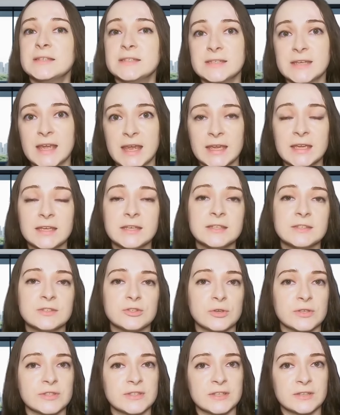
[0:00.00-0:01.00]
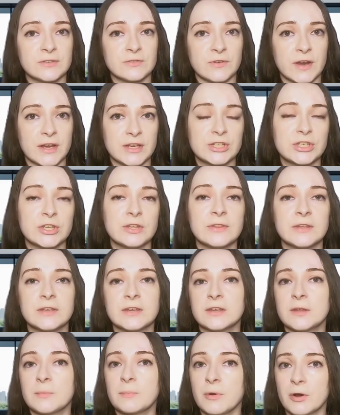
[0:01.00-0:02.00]
Taking into consideration that
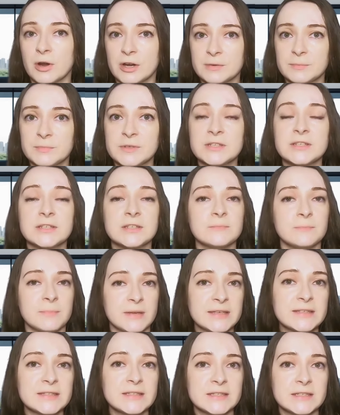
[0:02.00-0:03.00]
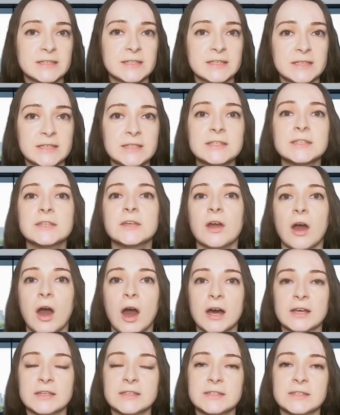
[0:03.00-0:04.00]
an apartment in big cities
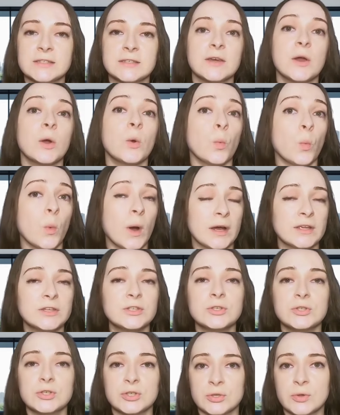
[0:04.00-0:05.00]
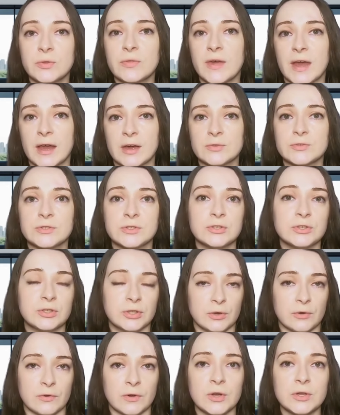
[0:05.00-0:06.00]
costs 1 to 2,000
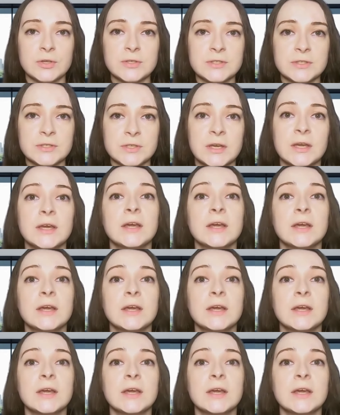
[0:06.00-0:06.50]
euros,